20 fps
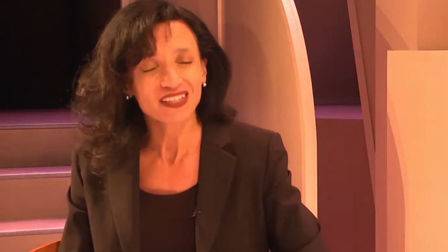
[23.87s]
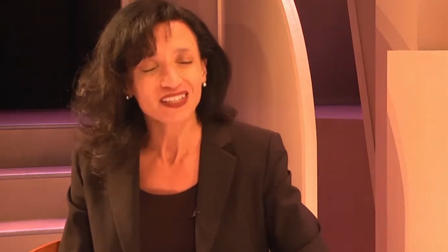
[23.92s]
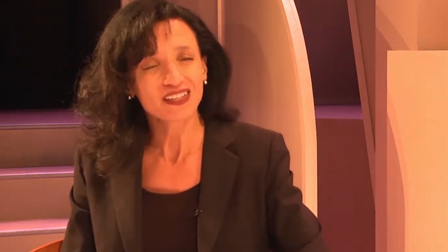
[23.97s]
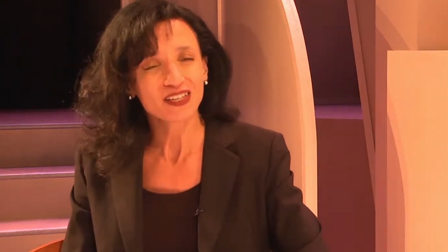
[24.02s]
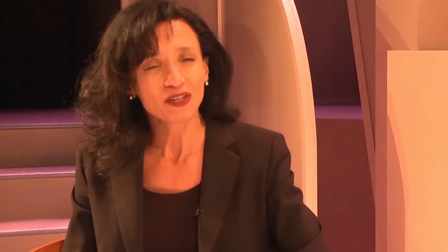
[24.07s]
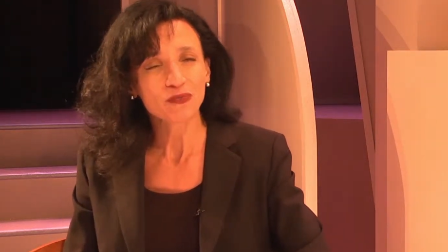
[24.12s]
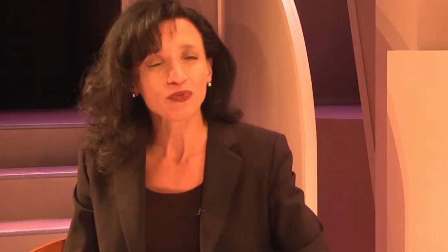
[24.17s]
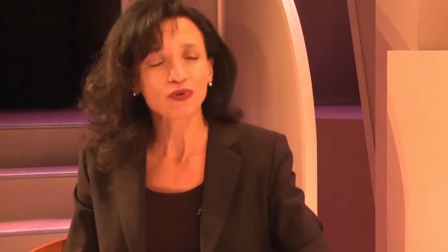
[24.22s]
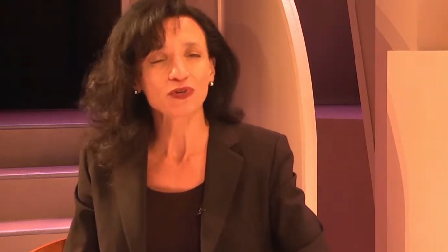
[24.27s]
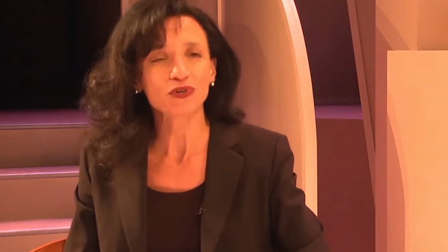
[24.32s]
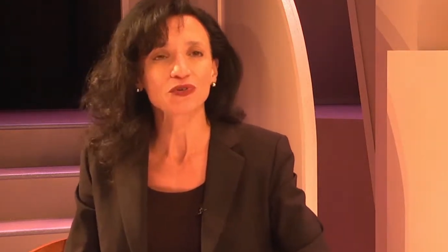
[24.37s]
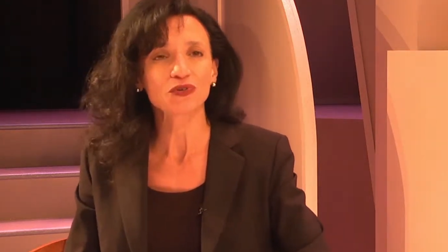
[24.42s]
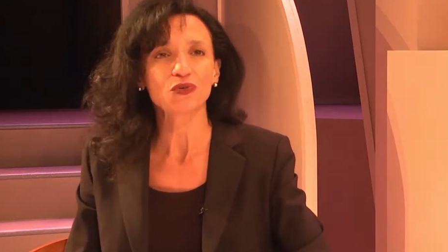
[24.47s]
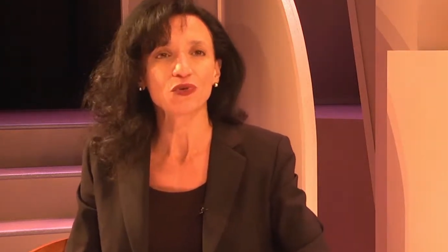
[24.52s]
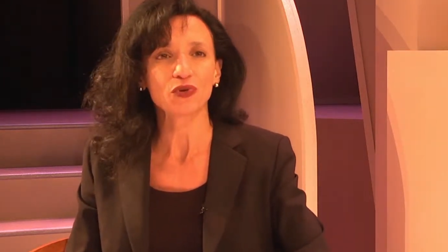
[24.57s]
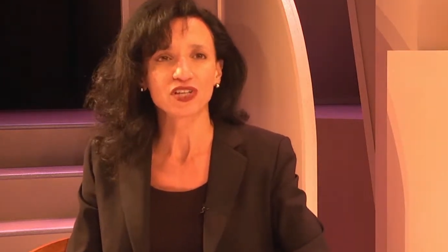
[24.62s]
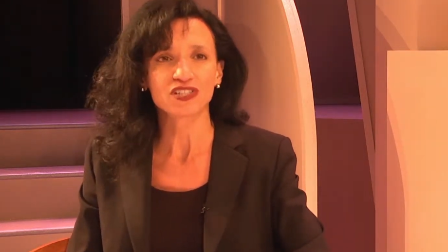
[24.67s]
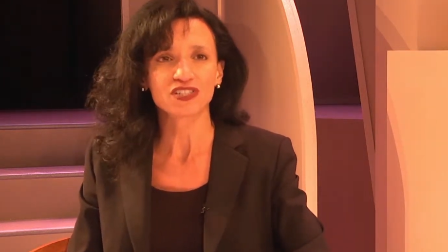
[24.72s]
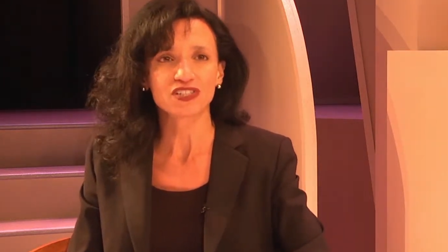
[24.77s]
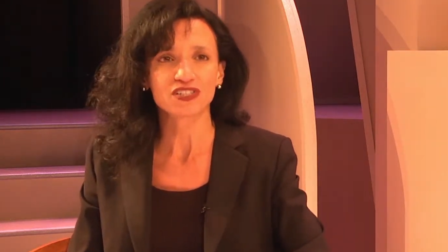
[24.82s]
the important
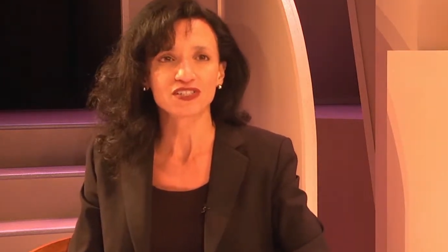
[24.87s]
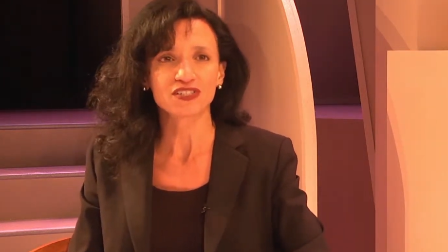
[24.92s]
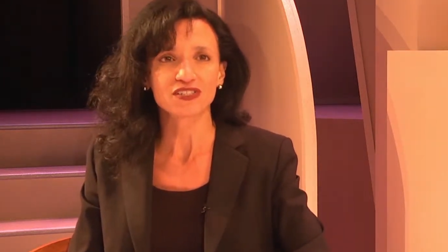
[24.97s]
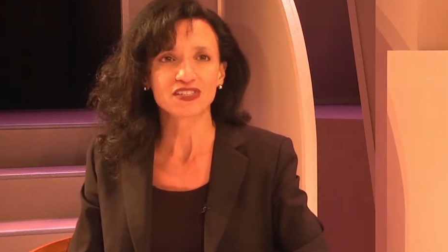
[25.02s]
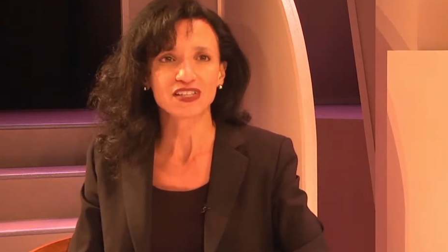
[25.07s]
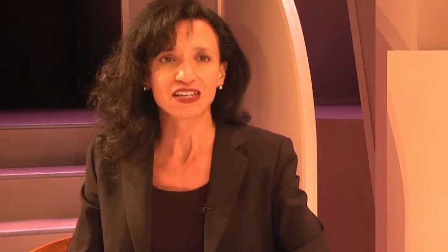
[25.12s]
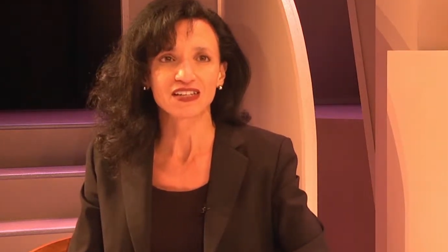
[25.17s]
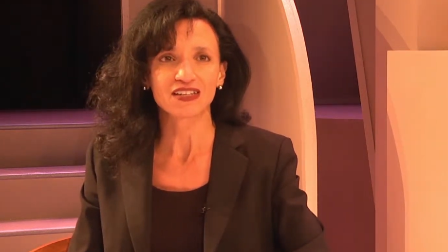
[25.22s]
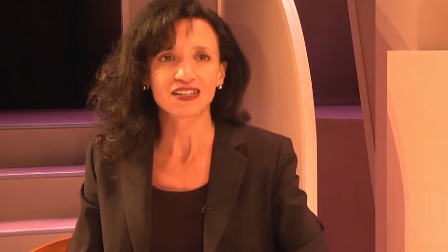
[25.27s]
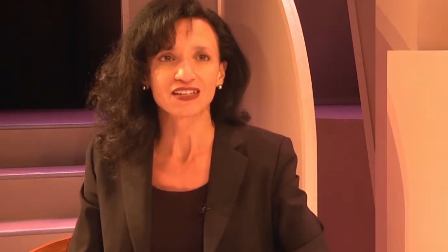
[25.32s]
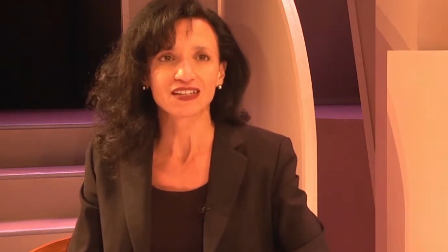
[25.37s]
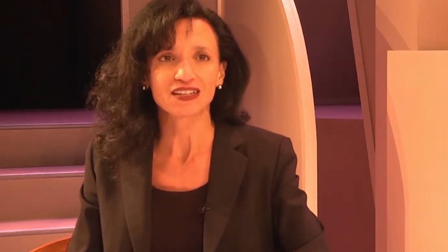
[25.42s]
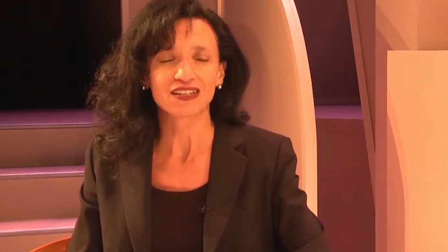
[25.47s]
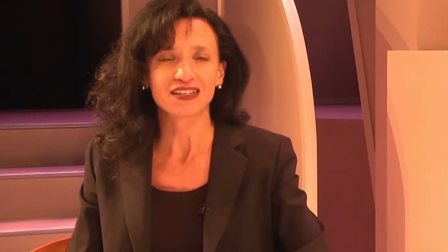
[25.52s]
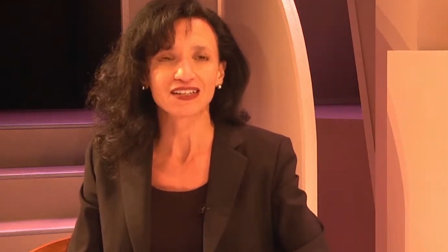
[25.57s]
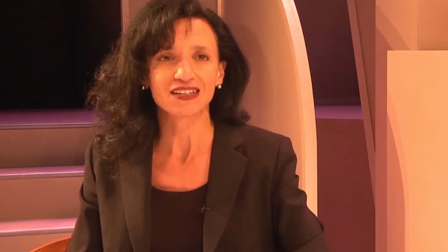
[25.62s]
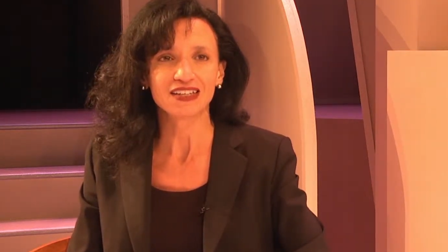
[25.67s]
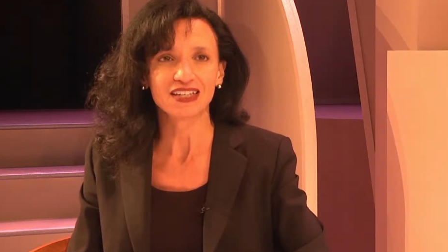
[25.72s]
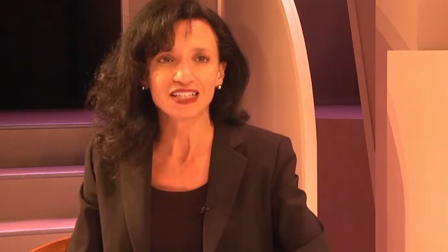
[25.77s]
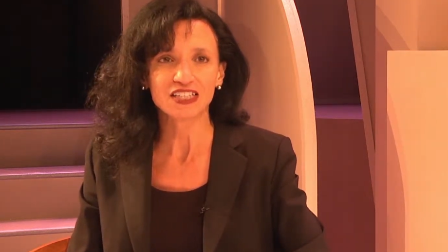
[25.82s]
questions that
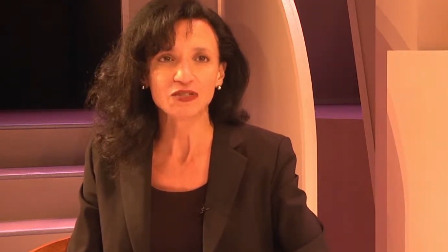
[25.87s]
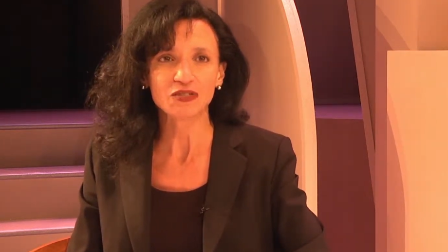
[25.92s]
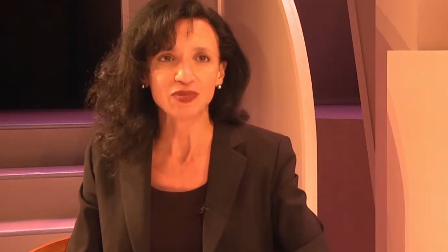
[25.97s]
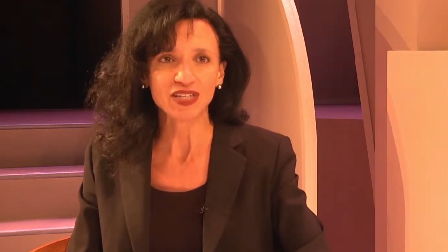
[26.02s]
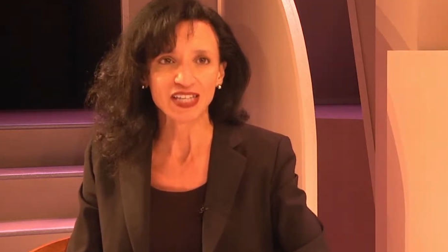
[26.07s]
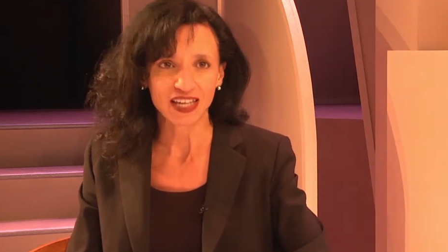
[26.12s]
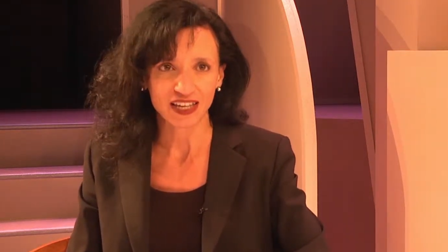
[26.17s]
need to be